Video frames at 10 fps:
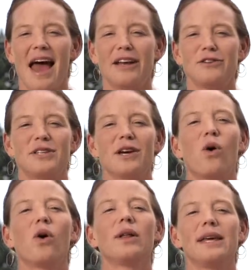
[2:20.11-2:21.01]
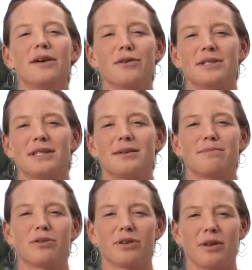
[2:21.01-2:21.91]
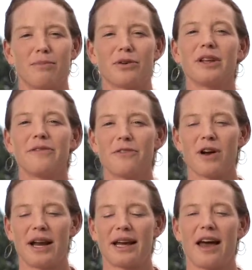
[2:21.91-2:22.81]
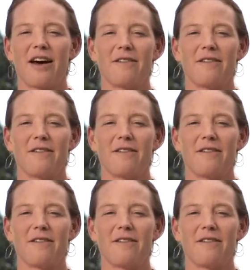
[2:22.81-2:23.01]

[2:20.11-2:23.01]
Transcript: and you see a whole ecosystem proliferating